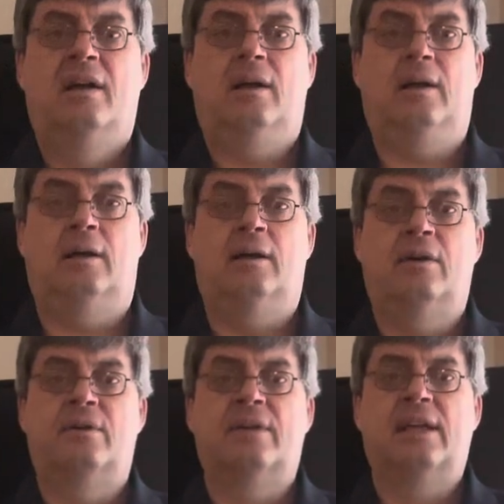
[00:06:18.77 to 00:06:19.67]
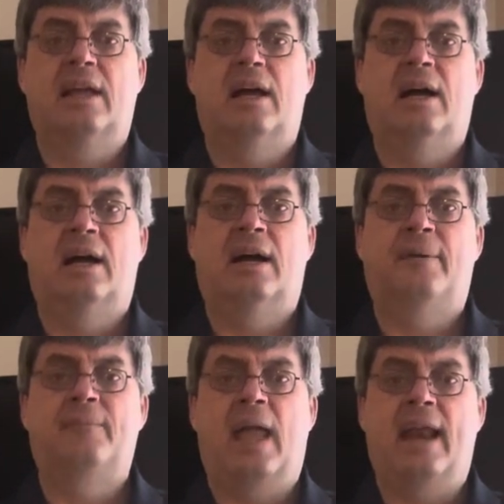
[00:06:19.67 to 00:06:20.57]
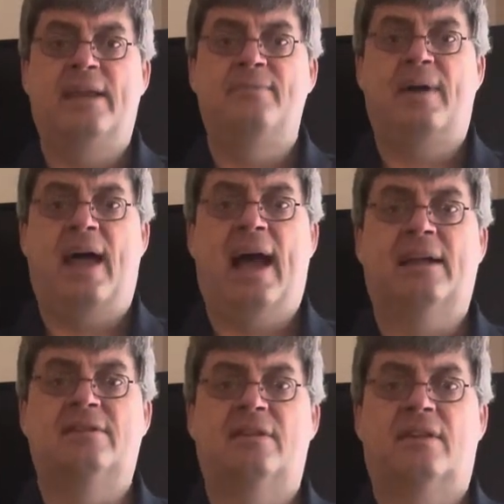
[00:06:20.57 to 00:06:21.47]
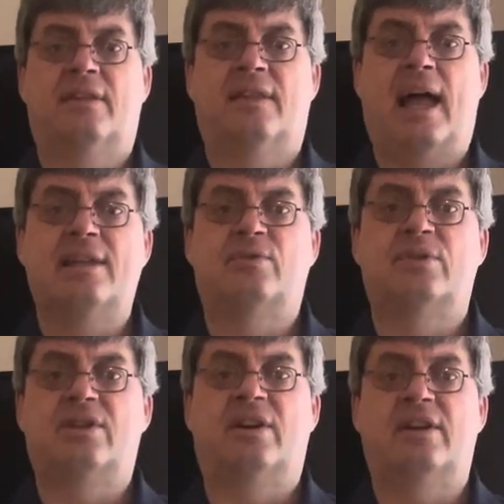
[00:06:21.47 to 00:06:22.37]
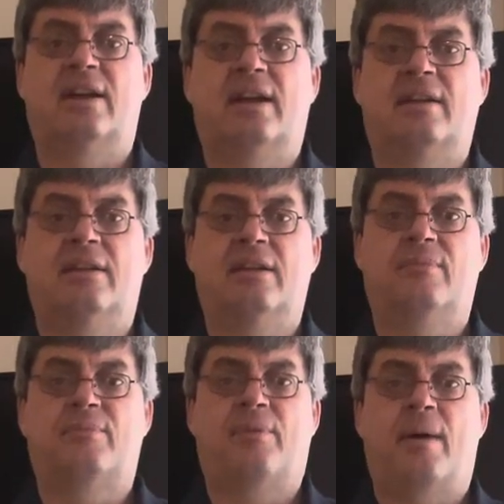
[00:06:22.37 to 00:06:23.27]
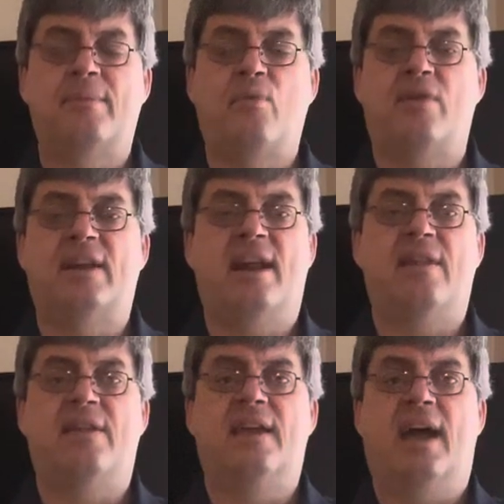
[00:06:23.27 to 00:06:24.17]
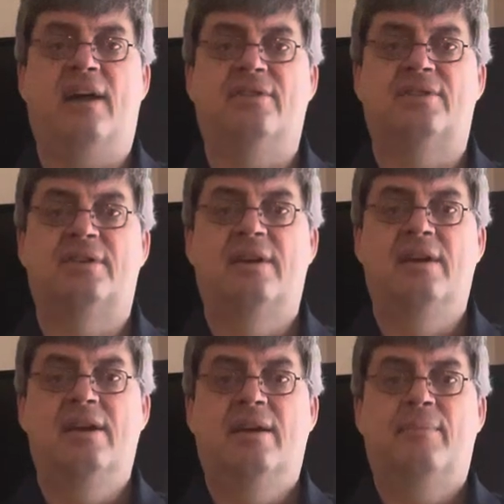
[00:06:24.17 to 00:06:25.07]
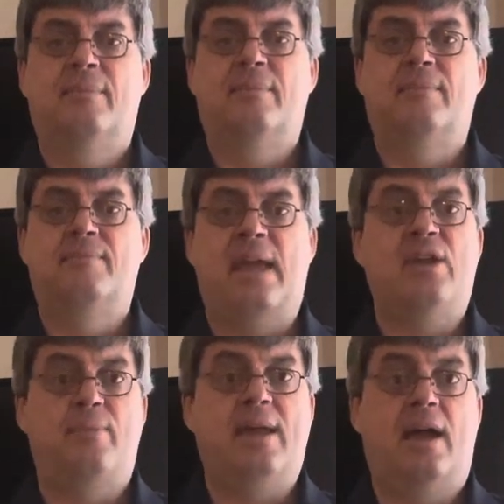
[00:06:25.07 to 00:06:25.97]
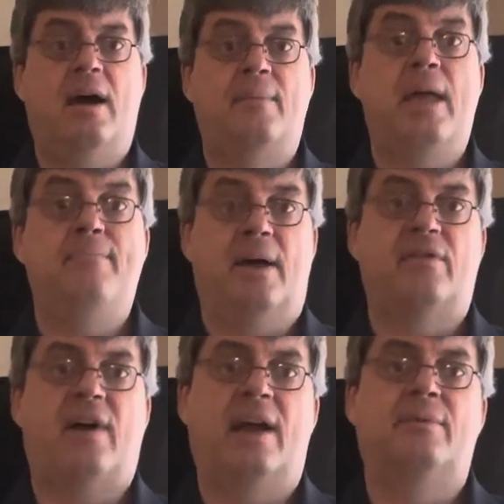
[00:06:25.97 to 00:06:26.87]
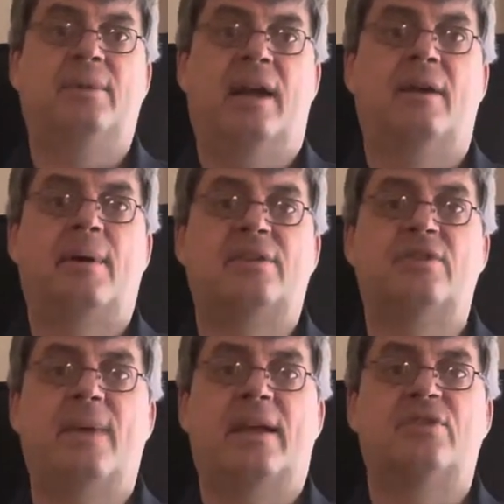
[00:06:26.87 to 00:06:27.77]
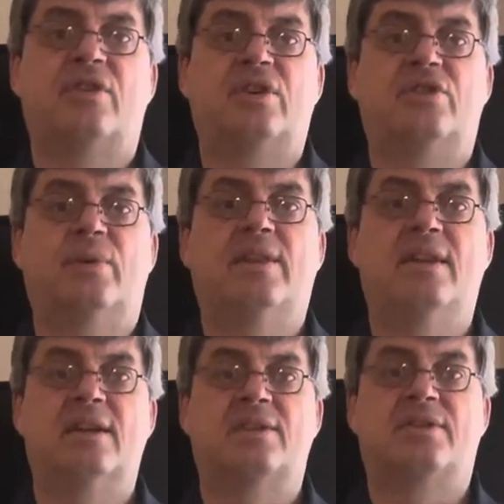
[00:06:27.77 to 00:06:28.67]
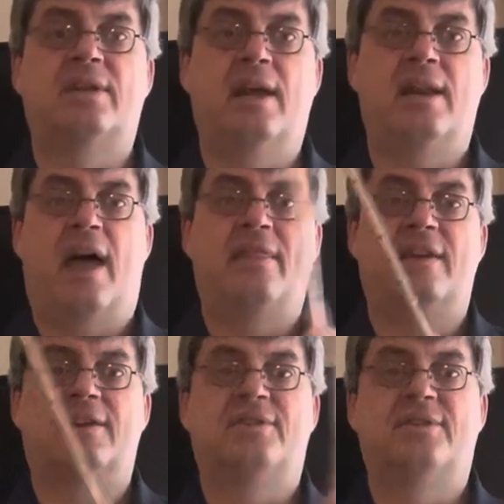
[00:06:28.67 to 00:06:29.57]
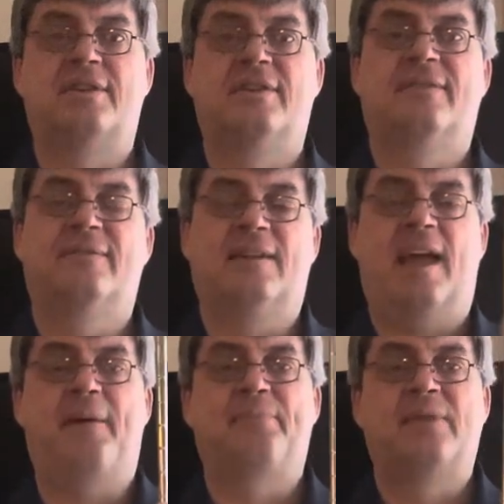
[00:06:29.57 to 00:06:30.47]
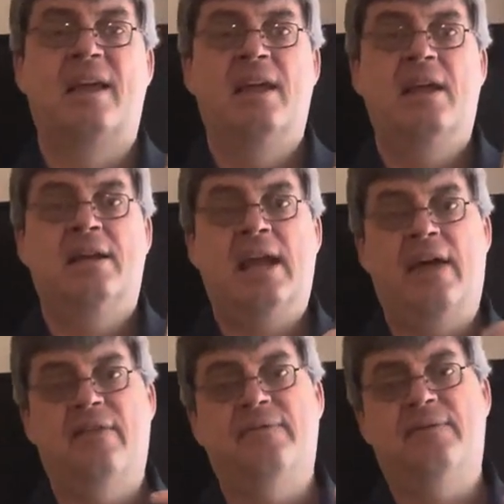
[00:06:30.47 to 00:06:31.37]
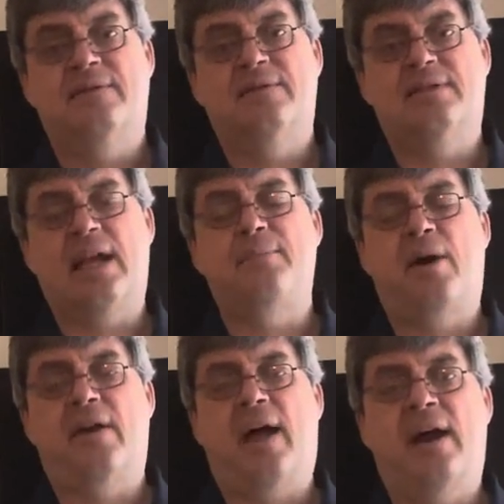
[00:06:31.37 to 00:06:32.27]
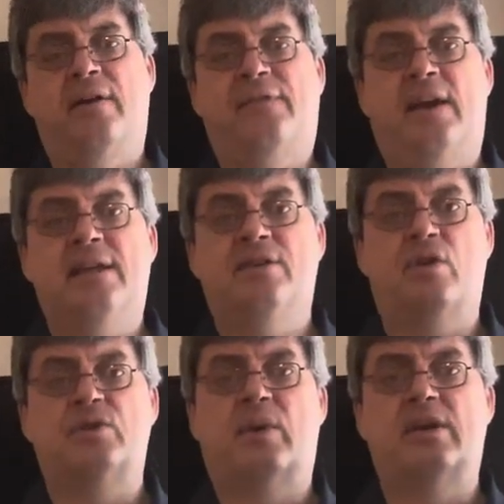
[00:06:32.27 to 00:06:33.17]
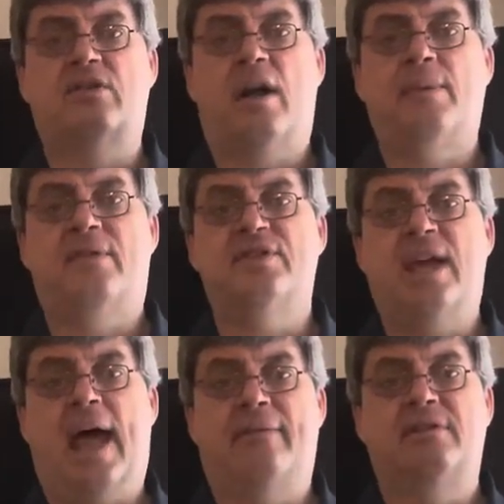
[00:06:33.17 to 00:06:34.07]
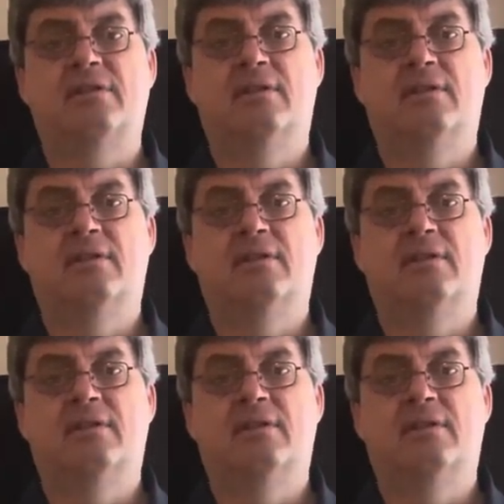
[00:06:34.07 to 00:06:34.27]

at impact. That's what's going to, probably more than anything else, make you become a better iron player, by just making sure you're doing this and not this. Okay. Now, the second part of iron fitting is, of course, we're going to talk about the shaft.